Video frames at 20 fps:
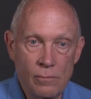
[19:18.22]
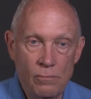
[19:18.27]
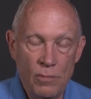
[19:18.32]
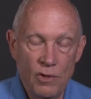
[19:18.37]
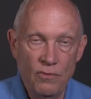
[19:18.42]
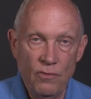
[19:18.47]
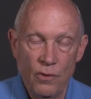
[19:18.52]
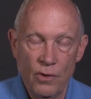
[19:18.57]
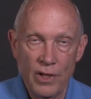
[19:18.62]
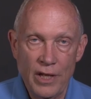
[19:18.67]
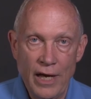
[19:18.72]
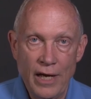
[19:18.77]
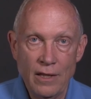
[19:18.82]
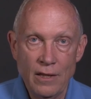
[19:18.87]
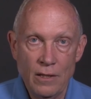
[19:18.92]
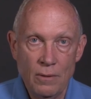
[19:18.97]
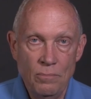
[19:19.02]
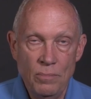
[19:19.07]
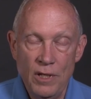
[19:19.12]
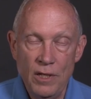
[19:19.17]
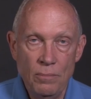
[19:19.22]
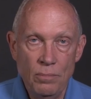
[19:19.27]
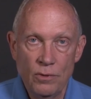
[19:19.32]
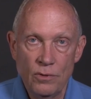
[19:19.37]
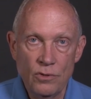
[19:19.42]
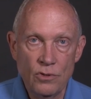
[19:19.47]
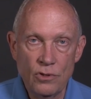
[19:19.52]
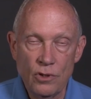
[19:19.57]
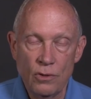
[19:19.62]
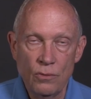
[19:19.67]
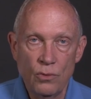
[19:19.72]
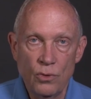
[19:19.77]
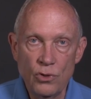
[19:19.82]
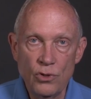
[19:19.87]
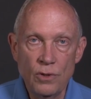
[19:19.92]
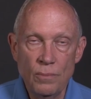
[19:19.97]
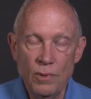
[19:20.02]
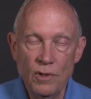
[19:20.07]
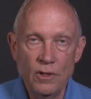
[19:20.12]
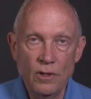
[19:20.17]
Before that, the people start
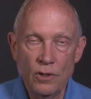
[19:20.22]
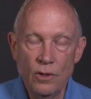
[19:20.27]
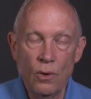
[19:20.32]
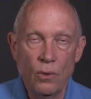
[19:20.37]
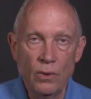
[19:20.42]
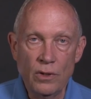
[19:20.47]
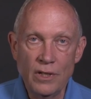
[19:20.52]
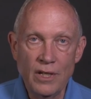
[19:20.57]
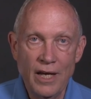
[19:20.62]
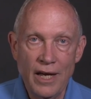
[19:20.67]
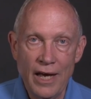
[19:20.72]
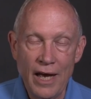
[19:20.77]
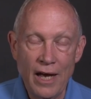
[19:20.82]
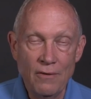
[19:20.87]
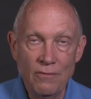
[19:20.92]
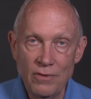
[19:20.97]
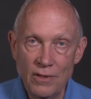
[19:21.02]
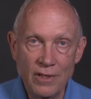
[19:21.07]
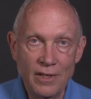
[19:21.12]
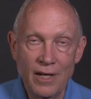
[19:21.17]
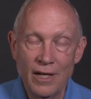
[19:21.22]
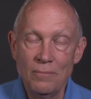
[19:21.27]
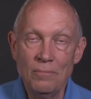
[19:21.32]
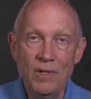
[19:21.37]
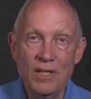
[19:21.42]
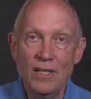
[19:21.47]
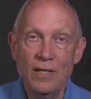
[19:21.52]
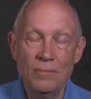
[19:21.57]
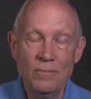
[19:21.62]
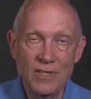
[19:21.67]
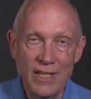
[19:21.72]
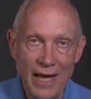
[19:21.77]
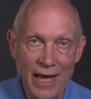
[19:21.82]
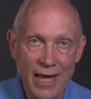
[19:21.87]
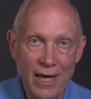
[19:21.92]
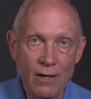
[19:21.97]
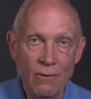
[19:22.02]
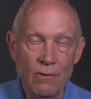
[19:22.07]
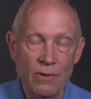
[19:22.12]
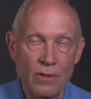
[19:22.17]
worshiping the golden calf, and God becomes
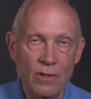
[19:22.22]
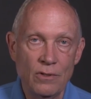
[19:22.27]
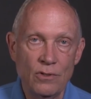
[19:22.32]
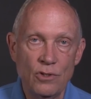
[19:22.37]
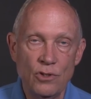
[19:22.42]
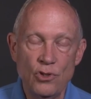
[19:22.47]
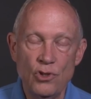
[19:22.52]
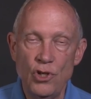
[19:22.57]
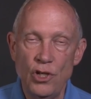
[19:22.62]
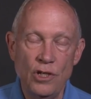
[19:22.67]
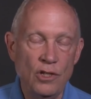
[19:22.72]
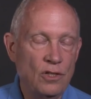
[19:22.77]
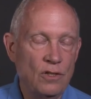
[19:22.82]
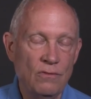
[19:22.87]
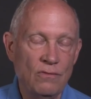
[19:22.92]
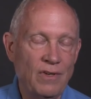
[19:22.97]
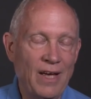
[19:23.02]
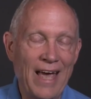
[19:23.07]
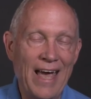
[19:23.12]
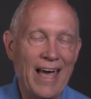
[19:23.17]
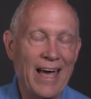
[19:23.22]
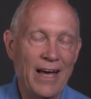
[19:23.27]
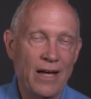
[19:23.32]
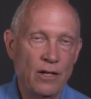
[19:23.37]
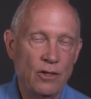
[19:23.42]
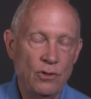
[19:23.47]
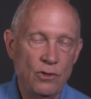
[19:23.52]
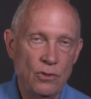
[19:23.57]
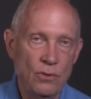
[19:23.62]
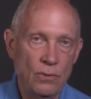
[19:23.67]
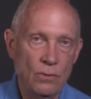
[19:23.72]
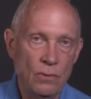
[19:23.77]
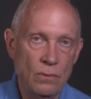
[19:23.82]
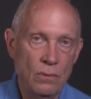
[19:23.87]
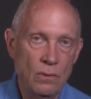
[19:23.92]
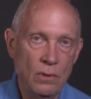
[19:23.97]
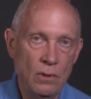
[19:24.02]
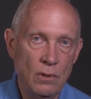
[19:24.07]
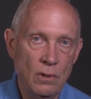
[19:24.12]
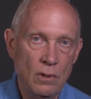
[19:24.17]
angry. There's a change of
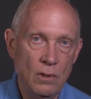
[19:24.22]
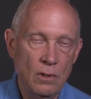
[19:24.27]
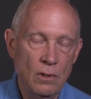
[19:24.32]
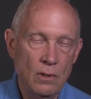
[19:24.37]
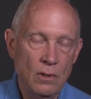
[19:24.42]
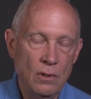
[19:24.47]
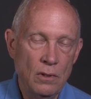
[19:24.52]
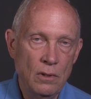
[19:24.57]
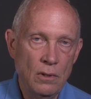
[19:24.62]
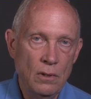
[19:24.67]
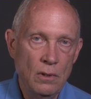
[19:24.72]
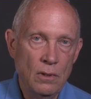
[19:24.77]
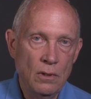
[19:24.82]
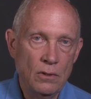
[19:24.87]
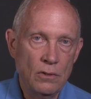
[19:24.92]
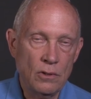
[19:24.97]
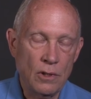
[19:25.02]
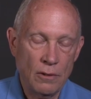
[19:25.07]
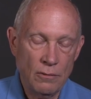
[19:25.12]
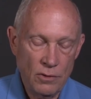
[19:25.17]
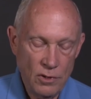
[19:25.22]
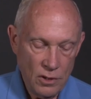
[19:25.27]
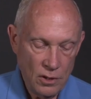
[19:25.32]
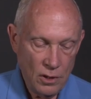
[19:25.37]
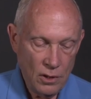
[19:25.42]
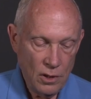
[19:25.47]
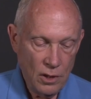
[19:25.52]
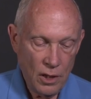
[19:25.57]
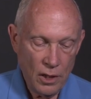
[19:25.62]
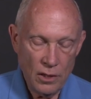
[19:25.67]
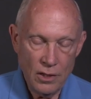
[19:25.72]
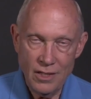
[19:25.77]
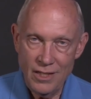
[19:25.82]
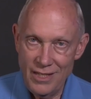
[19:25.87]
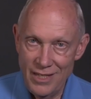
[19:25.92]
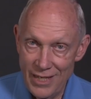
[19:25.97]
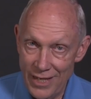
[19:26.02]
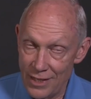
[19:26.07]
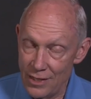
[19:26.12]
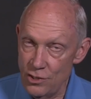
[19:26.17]
attitude. So I would see God
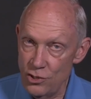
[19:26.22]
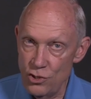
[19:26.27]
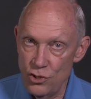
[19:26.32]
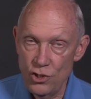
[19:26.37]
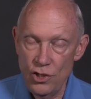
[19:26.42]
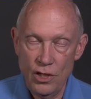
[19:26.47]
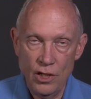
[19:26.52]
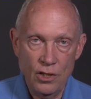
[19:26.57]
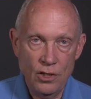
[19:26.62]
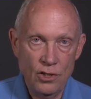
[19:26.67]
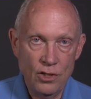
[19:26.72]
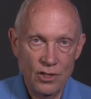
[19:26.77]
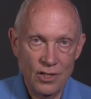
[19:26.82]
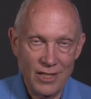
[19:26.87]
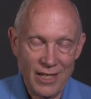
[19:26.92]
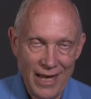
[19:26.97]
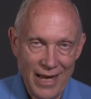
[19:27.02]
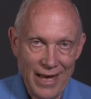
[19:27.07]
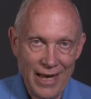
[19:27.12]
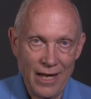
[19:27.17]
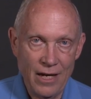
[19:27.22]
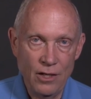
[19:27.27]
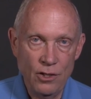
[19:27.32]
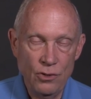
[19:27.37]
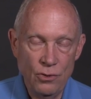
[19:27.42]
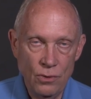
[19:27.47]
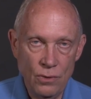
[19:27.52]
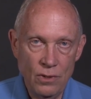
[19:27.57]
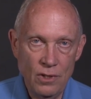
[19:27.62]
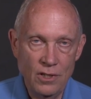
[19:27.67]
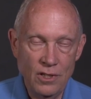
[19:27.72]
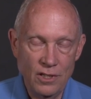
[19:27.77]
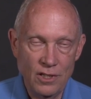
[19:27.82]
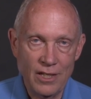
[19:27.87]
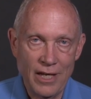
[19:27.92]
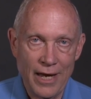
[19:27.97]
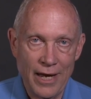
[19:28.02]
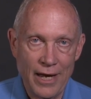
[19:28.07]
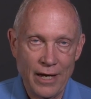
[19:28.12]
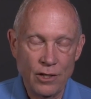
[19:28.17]
does change his attitude and his
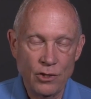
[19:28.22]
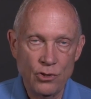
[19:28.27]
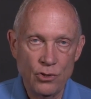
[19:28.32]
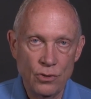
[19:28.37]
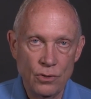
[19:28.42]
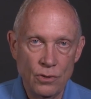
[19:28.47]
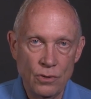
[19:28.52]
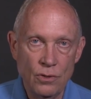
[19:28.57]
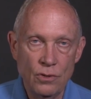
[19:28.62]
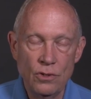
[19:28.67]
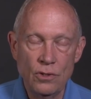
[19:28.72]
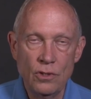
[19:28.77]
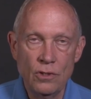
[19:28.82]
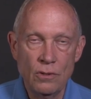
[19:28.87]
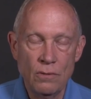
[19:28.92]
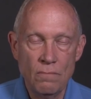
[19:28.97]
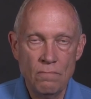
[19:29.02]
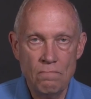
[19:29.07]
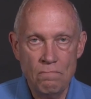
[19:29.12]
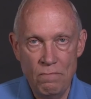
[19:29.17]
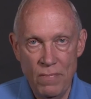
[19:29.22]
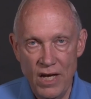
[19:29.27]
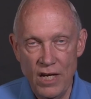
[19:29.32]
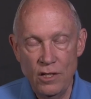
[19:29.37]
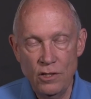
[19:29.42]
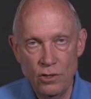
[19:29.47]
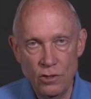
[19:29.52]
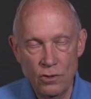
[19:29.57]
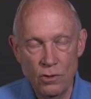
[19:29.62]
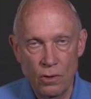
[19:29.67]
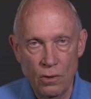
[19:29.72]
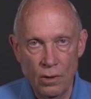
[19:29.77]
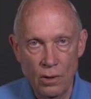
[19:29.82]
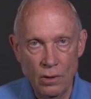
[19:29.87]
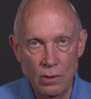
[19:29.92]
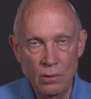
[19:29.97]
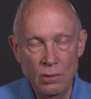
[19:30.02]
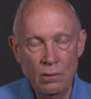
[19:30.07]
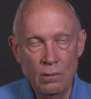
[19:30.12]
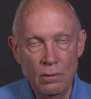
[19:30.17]
actions based
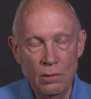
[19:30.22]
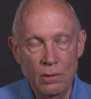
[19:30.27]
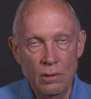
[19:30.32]
on